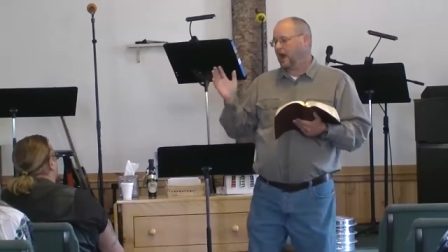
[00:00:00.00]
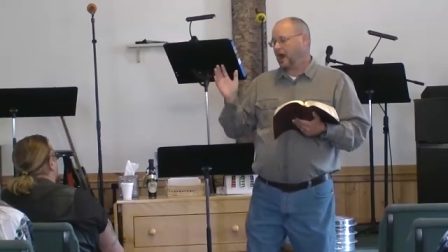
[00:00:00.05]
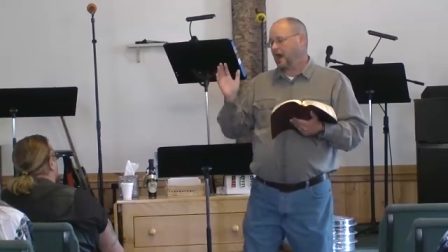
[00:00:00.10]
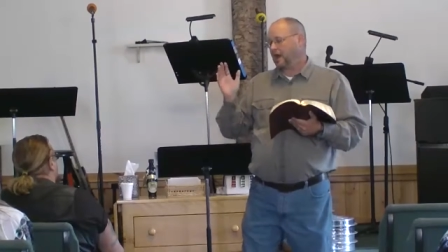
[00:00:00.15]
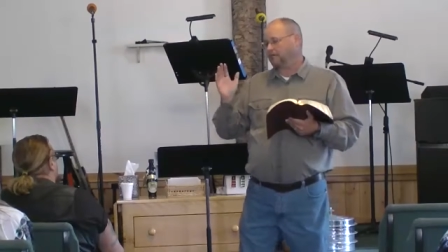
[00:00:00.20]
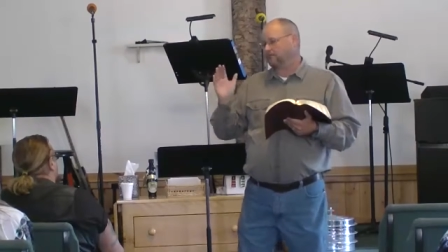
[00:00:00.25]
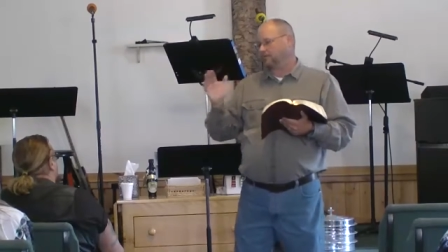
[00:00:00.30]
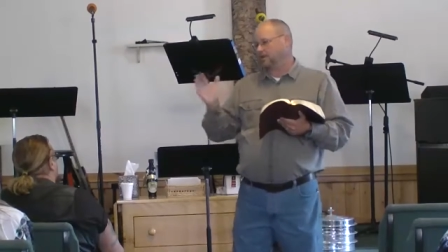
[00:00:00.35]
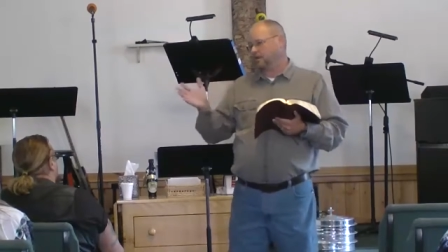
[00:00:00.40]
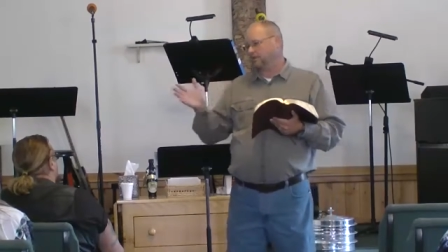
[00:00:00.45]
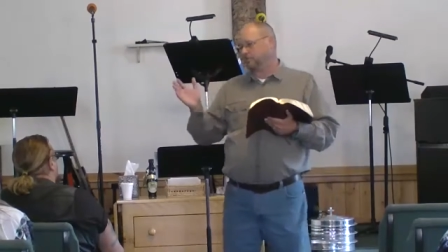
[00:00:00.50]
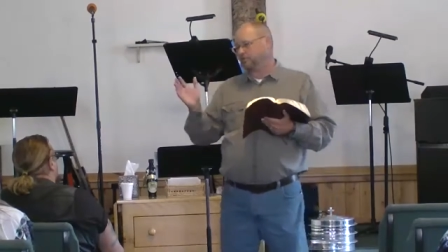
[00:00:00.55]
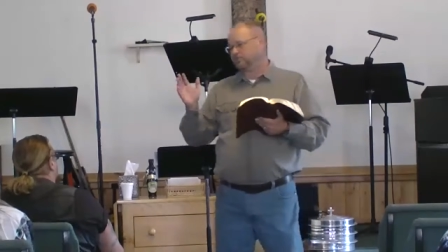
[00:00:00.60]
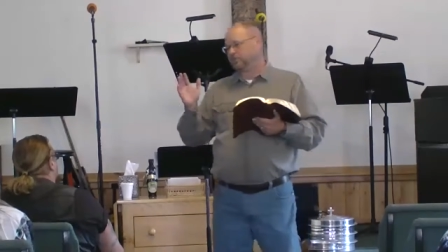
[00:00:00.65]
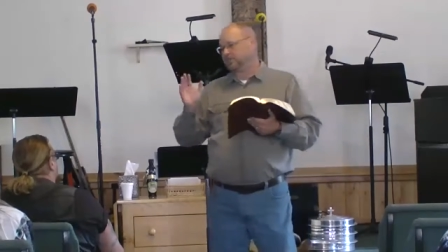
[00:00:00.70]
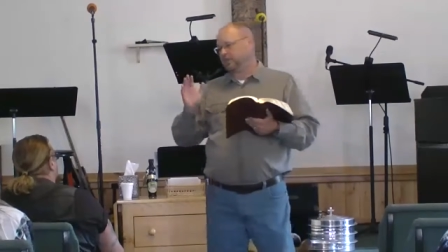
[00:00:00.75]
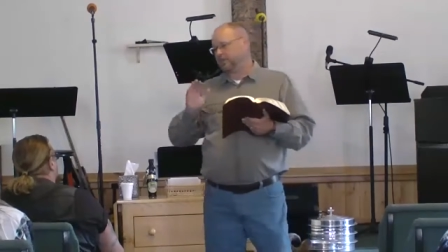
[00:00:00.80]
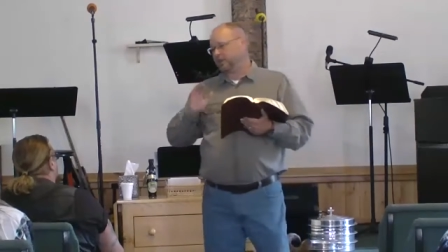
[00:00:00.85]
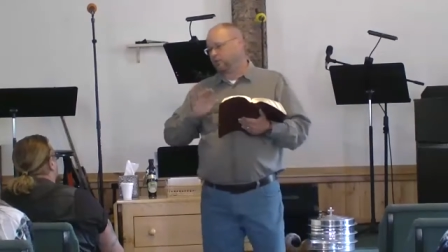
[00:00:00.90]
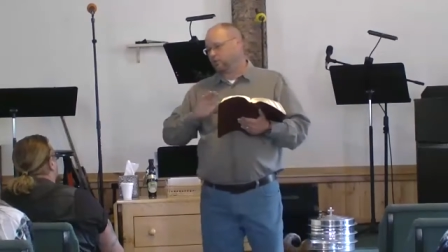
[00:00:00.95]
I have never
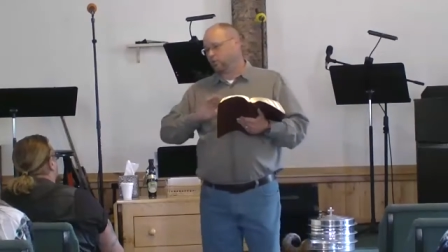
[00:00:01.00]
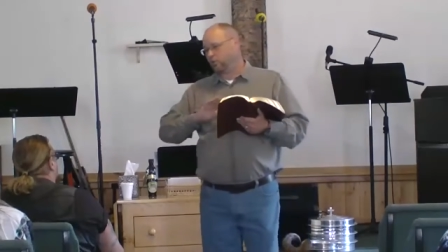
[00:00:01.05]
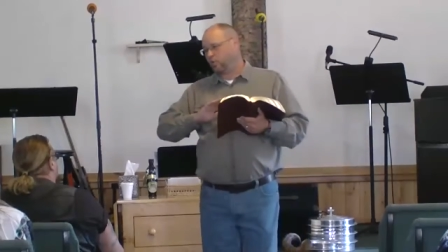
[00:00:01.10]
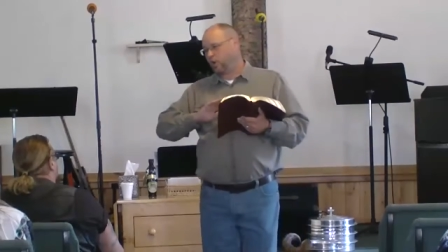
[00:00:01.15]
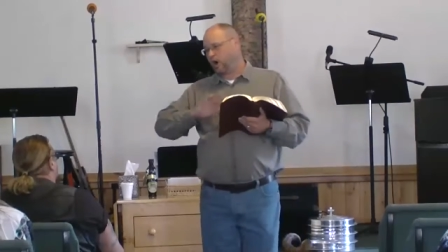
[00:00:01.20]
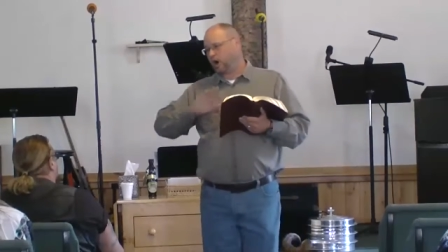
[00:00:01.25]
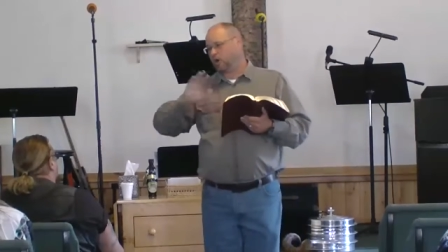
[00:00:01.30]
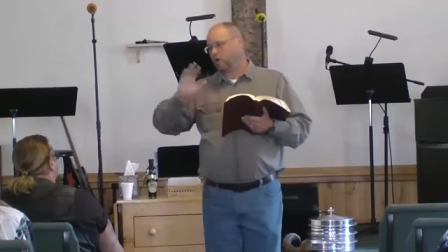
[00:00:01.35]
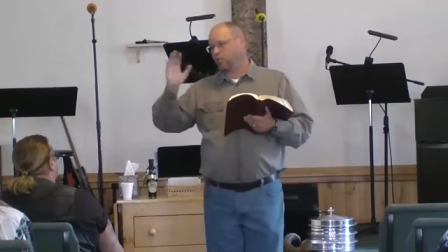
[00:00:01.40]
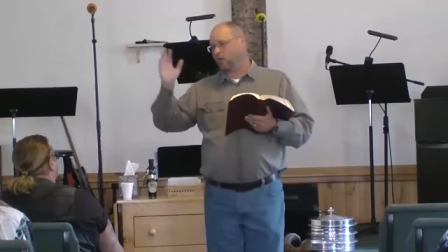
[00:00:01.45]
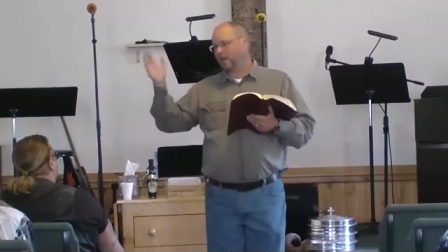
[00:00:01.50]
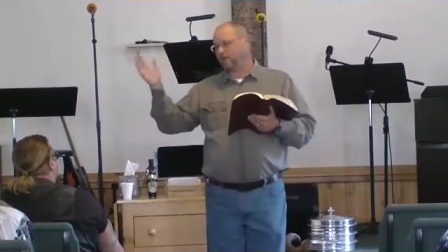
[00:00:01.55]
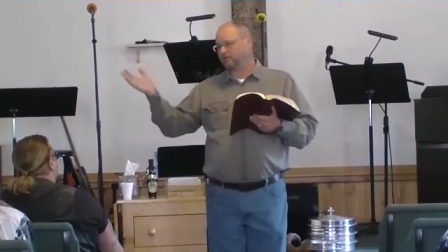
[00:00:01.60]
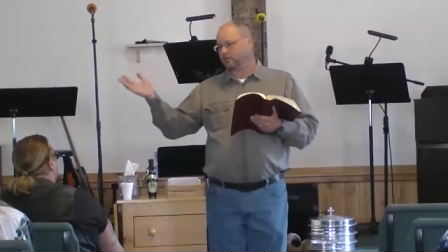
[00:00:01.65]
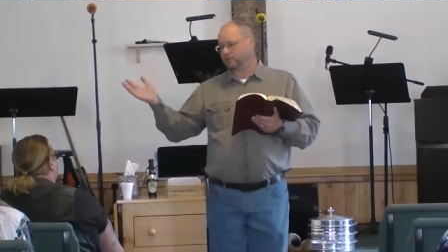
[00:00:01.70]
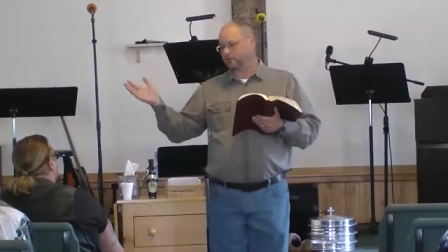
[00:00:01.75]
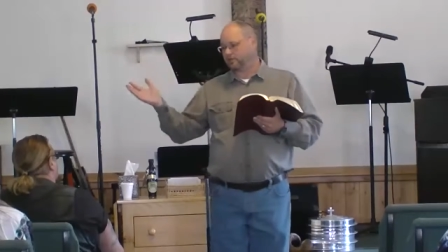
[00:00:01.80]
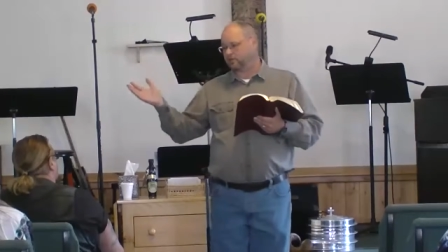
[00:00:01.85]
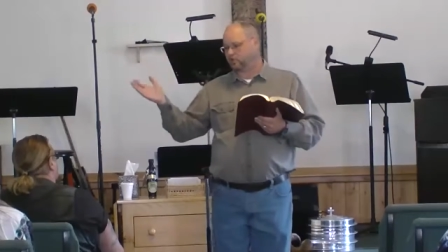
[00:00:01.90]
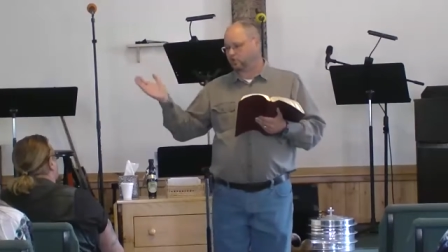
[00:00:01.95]
seen anyone walk away
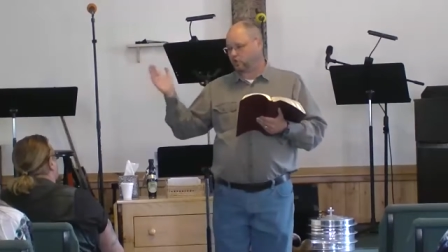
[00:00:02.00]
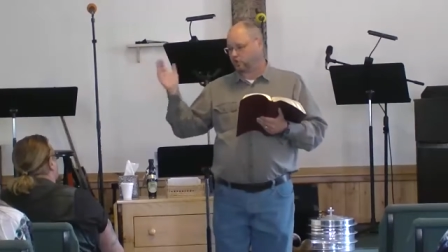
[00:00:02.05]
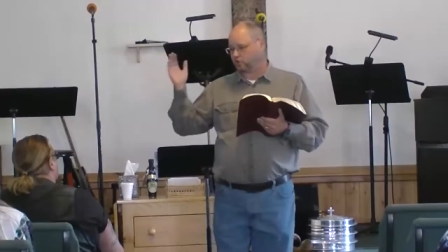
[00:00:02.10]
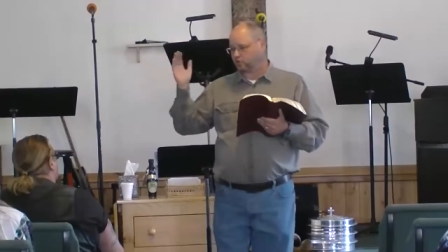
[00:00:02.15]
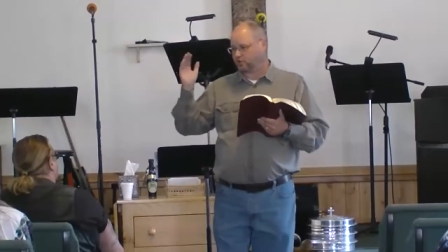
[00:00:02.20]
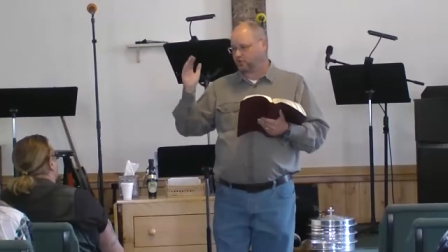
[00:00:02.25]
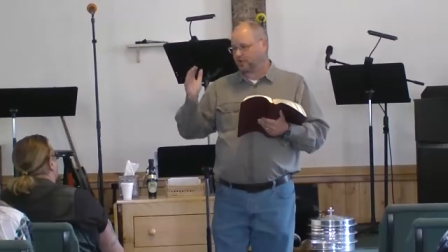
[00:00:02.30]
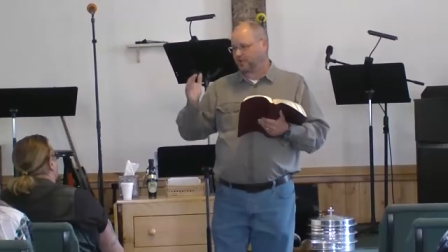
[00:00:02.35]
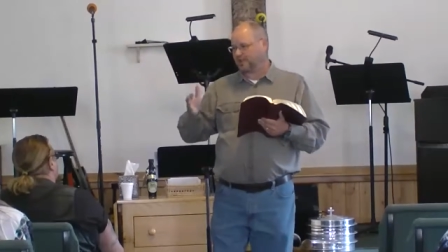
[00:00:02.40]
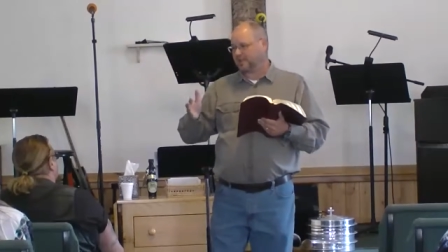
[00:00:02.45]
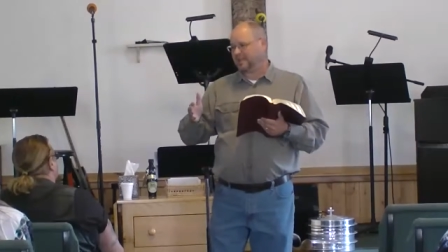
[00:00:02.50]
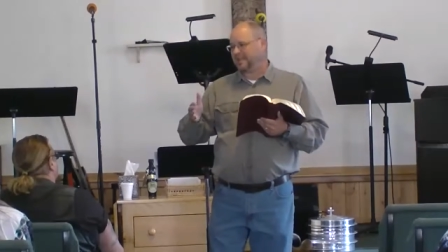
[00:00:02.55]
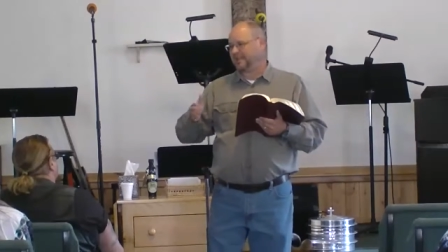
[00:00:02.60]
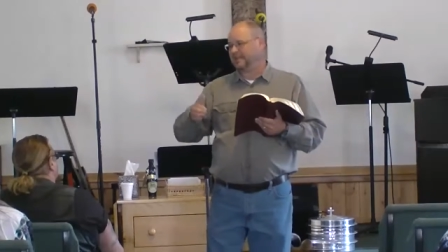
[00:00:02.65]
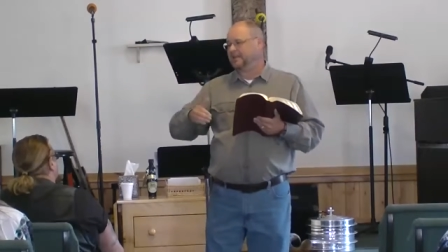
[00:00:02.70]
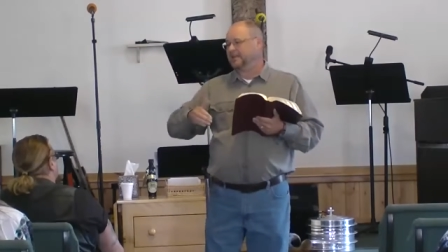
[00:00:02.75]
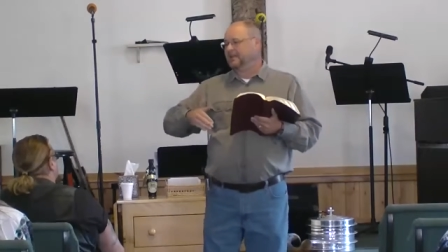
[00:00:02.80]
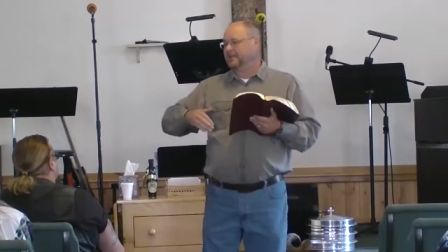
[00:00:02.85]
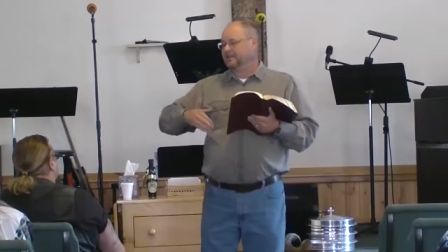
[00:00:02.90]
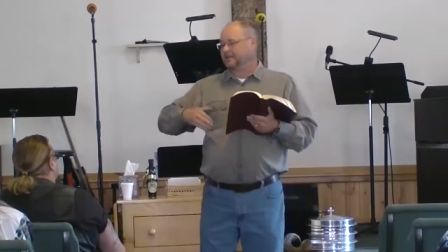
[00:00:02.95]
from this church with a
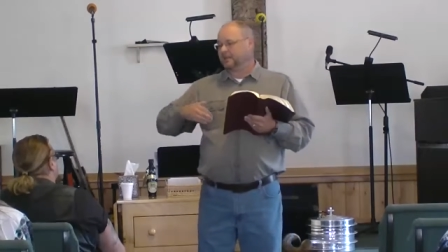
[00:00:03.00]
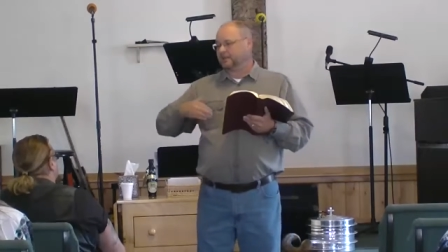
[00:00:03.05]
need